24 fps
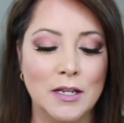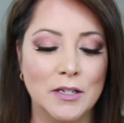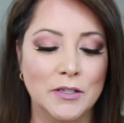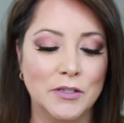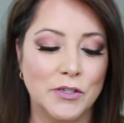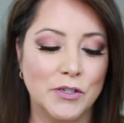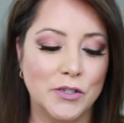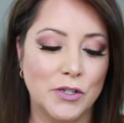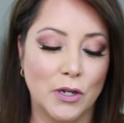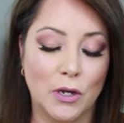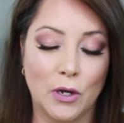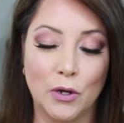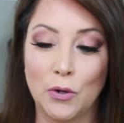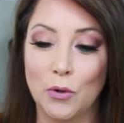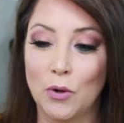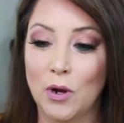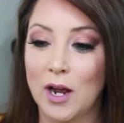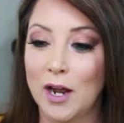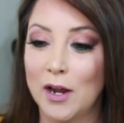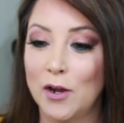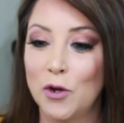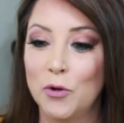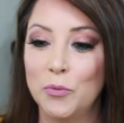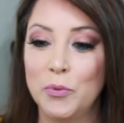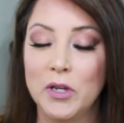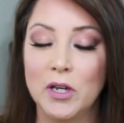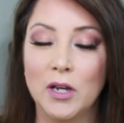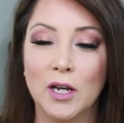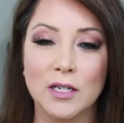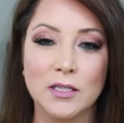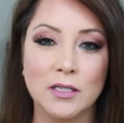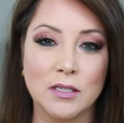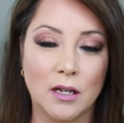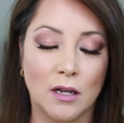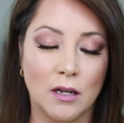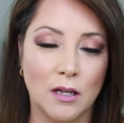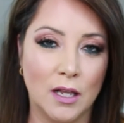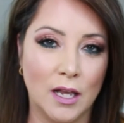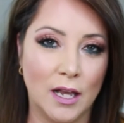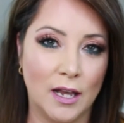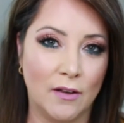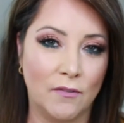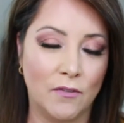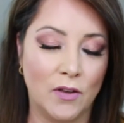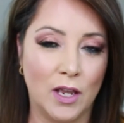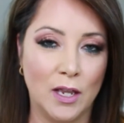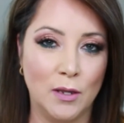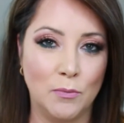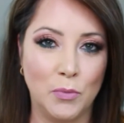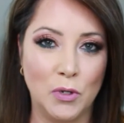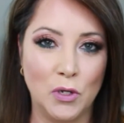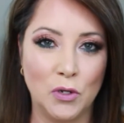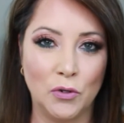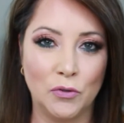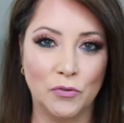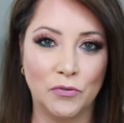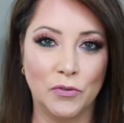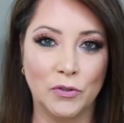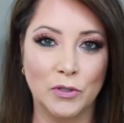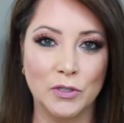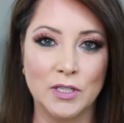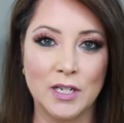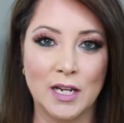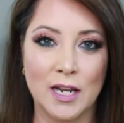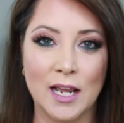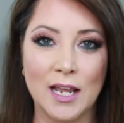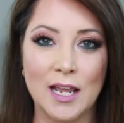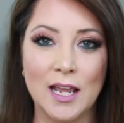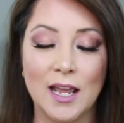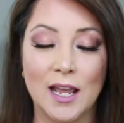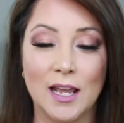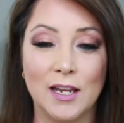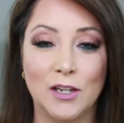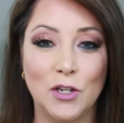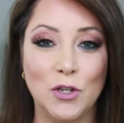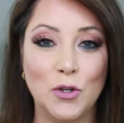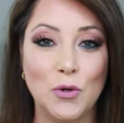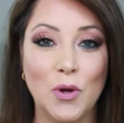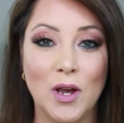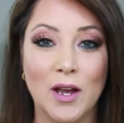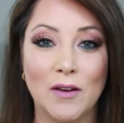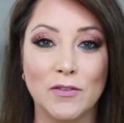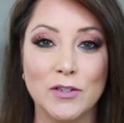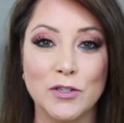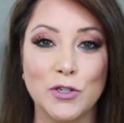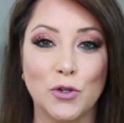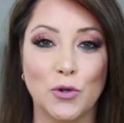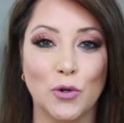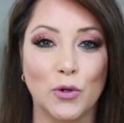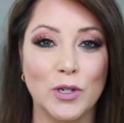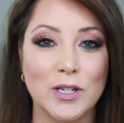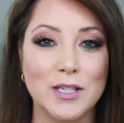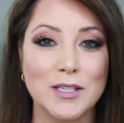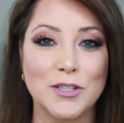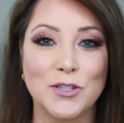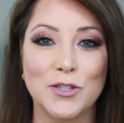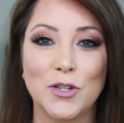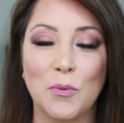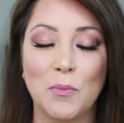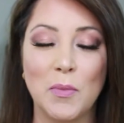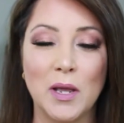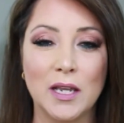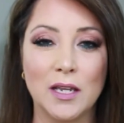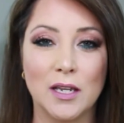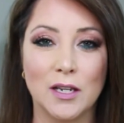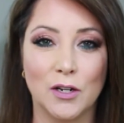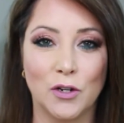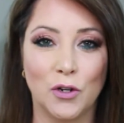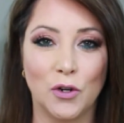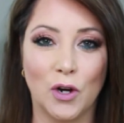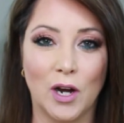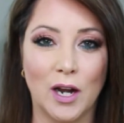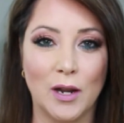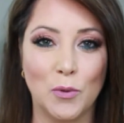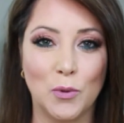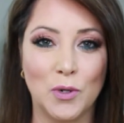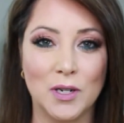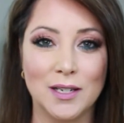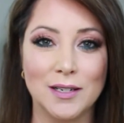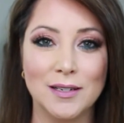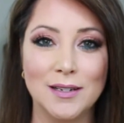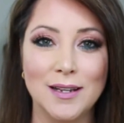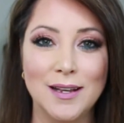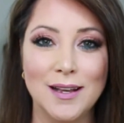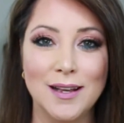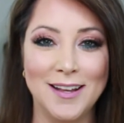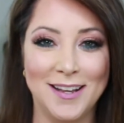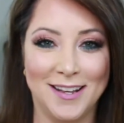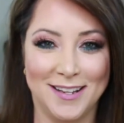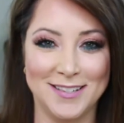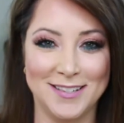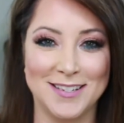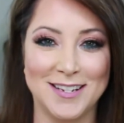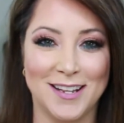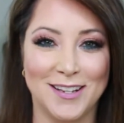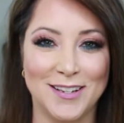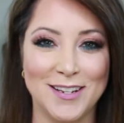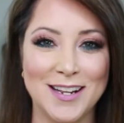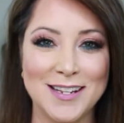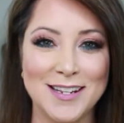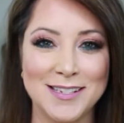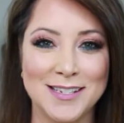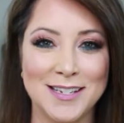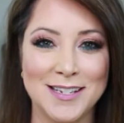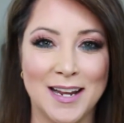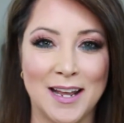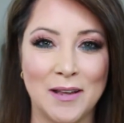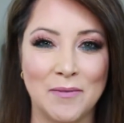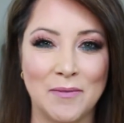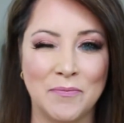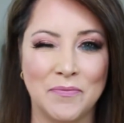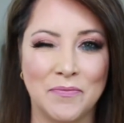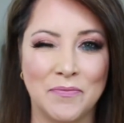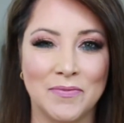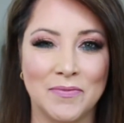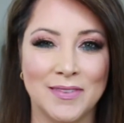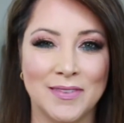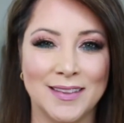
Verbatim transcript: So I hope you guys all have a beautiful day and you have a choice, so make it a great one. Until next time.